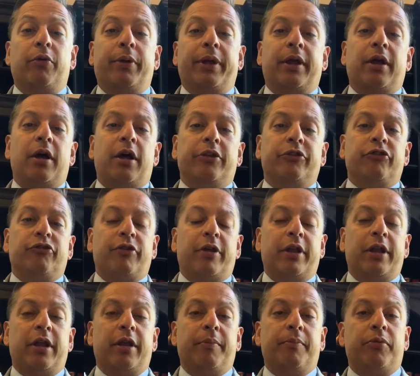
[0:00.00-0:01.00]
We
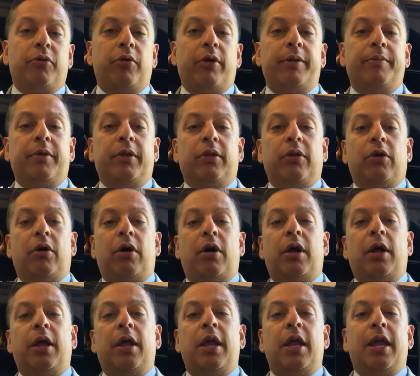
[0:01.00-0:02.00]
concentrate in employment
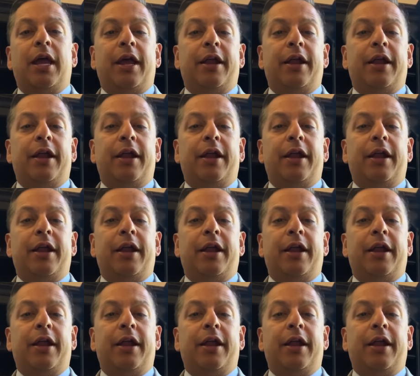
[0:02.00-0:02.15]
law